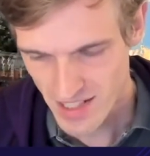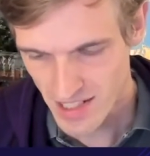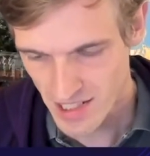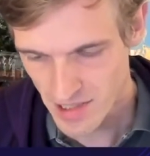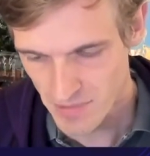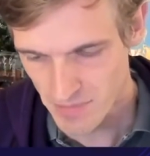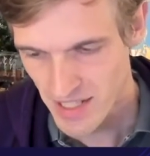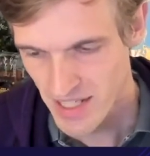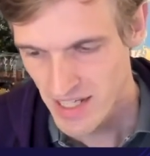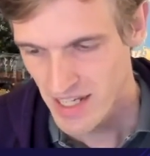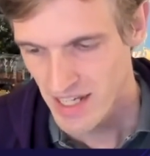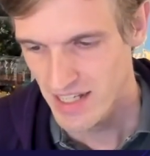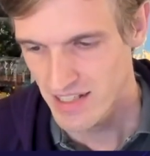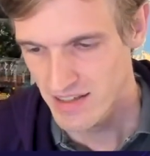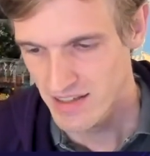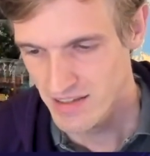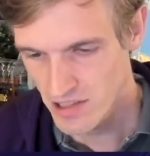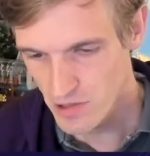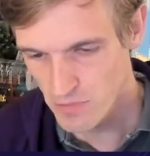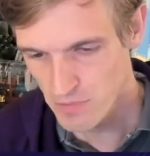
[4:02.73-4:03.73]
Um,
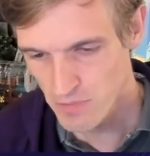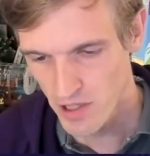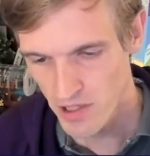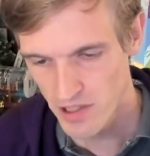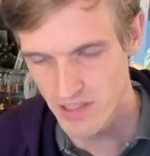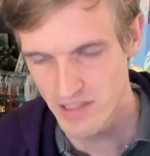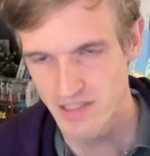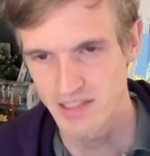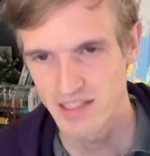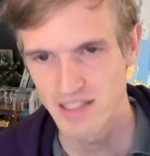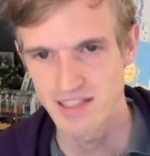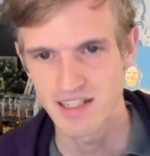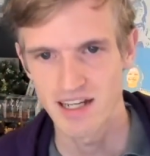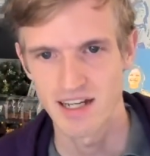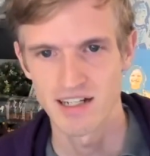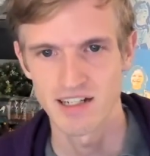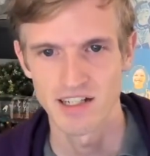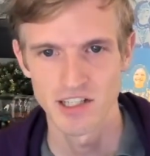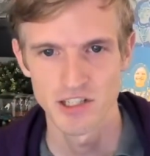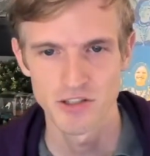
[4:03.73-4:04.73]
another part that's
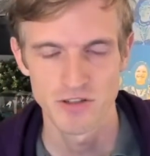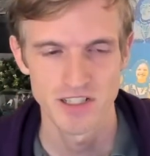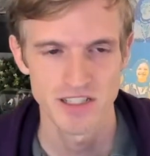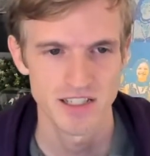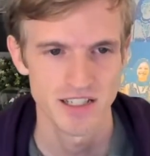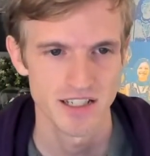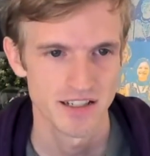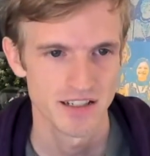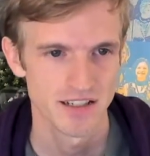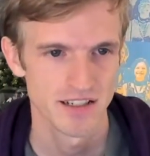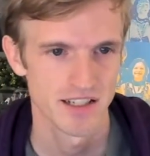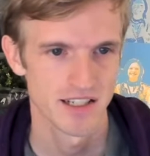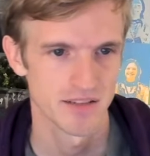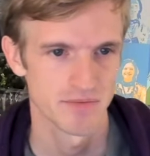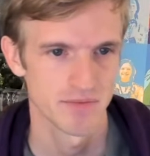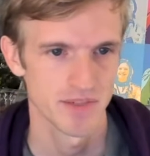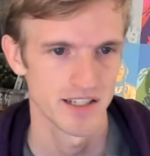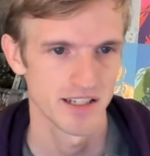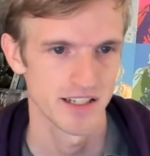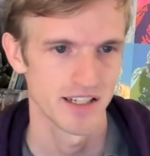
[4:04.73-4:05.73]
kind of interesting
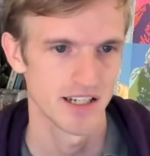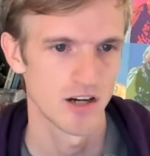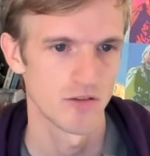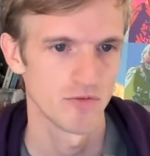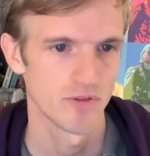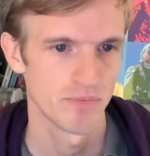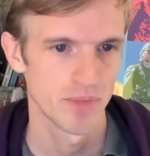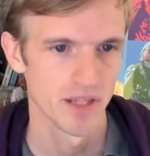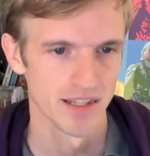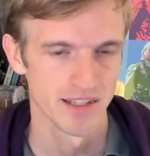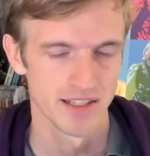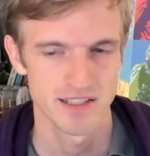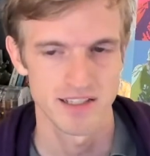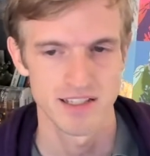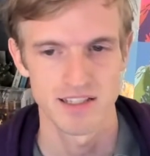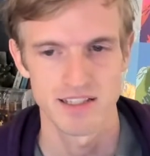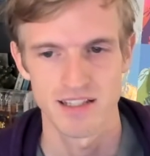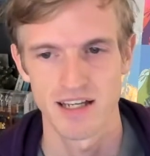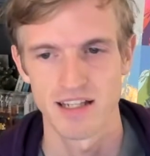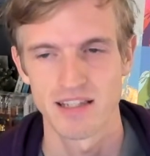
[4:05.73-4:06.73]
um, in, in how we built this
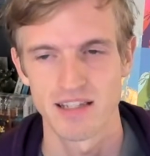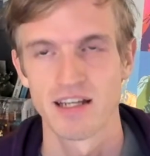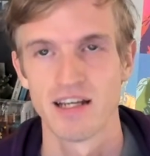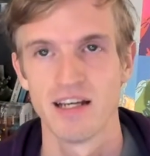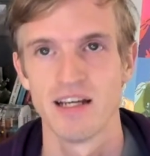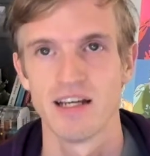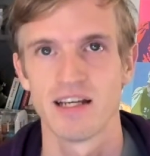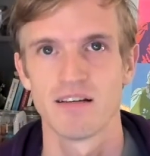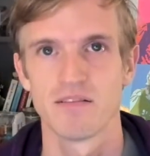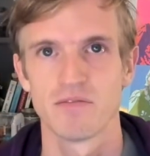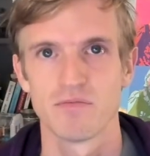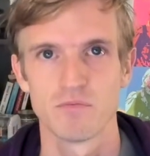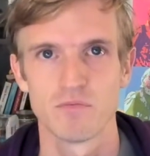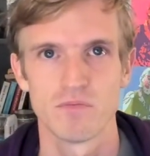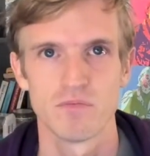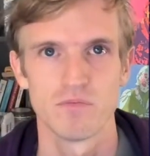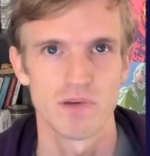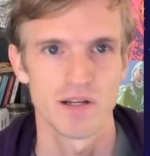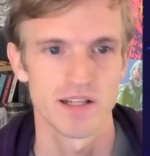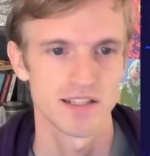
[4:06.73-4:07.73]
is that
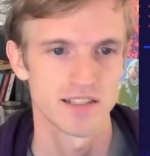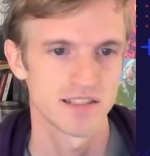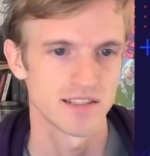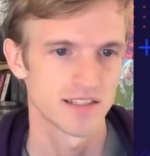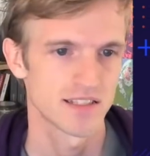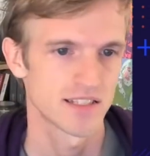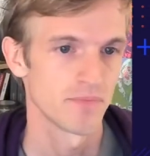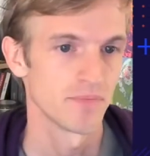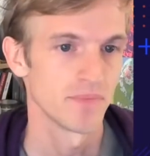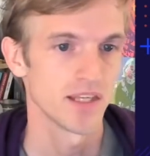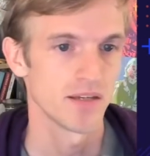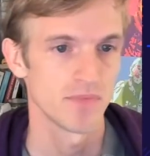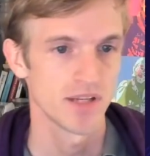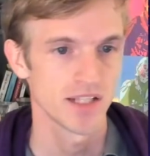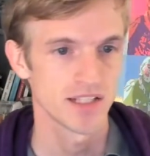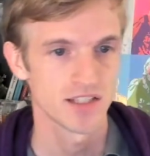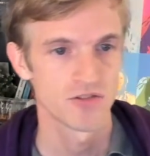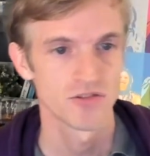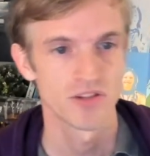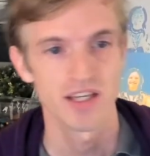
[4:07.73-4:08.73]
when something
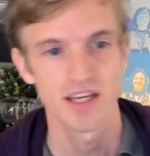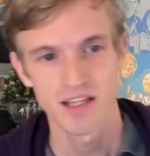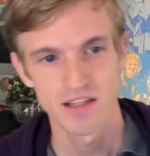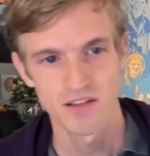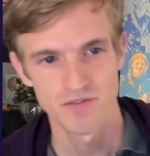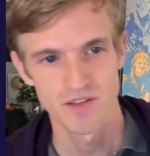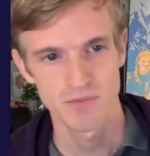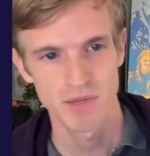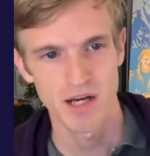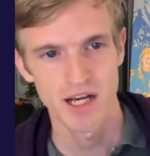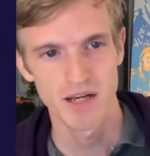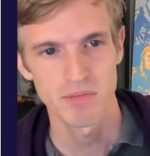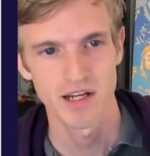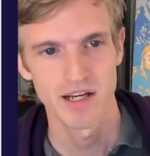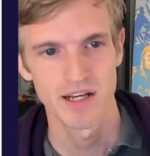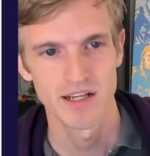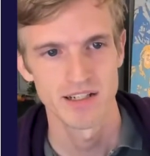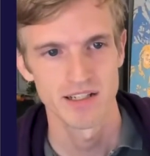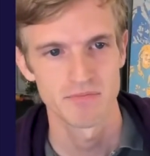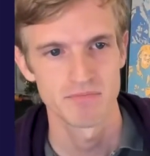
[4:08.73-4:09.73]
makes it to the end of the
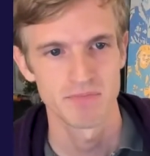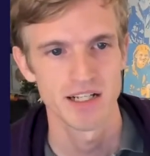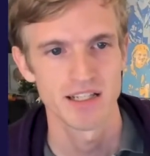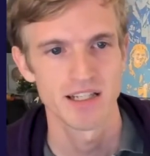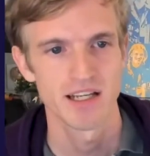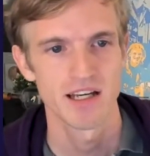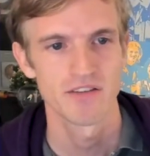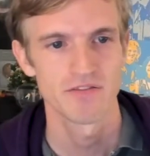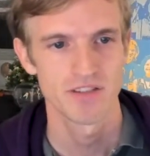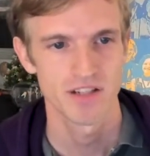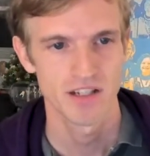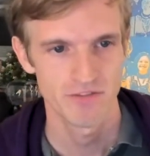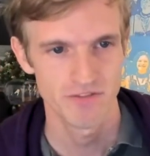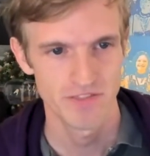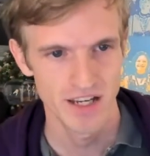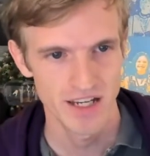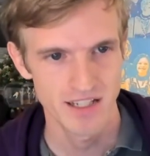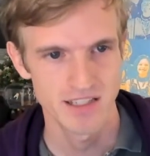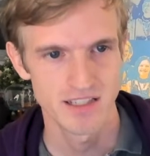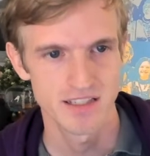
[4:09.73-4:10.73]
pipeline, it might have an
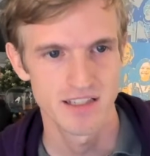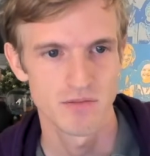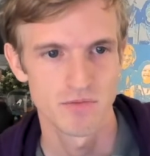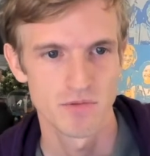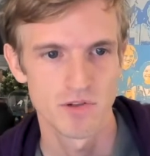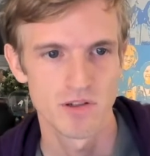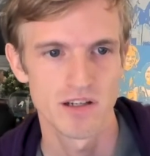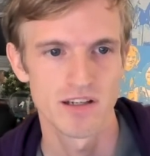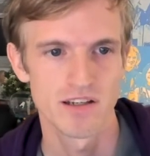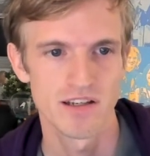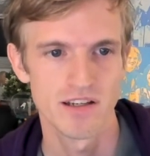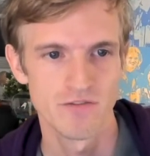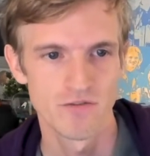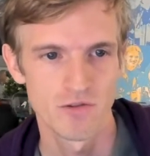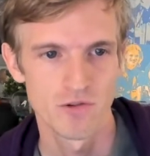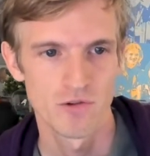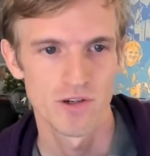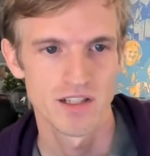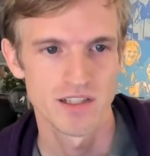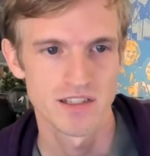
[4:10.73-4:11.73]
effect that will
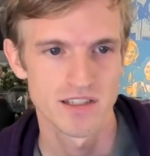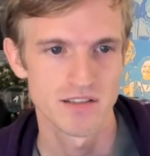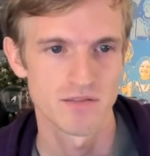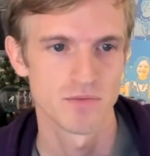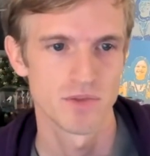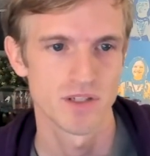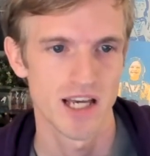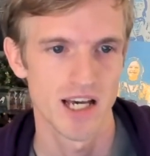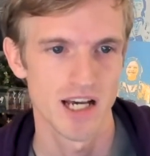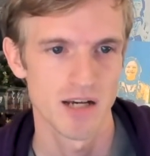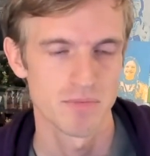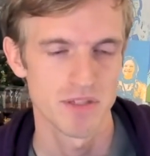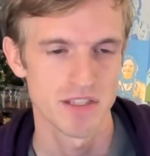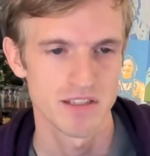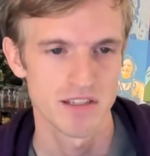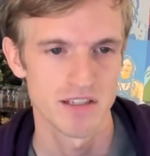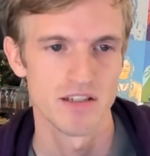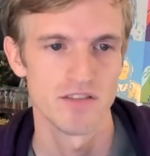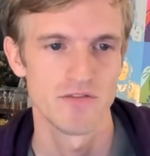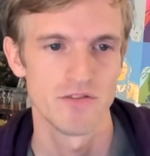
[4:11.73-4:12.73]
influence what
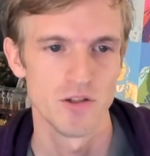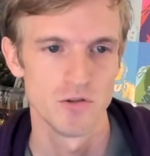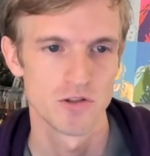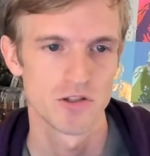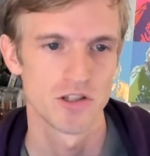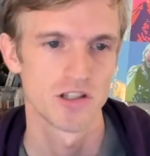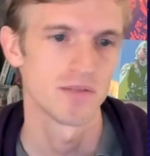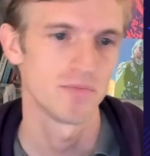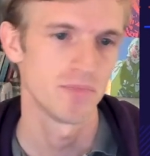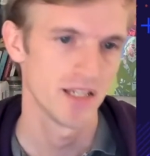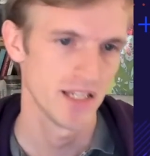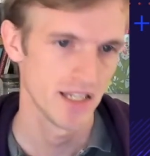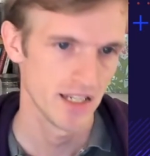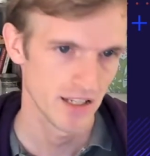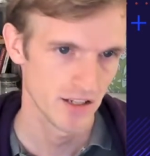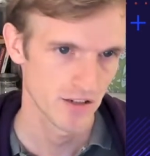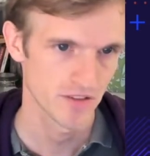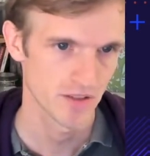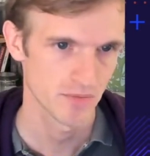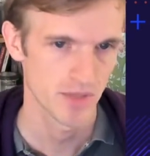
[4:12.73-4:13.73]
happens in the future at the
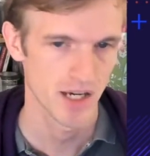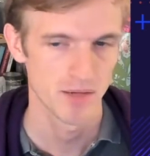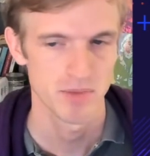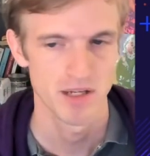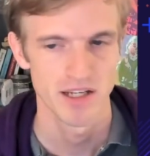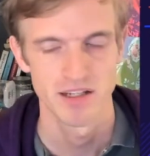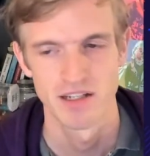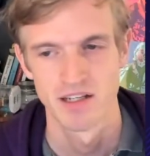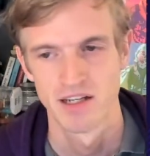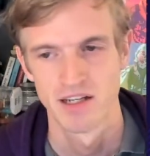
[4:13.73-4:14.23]
beginning of the pipeline.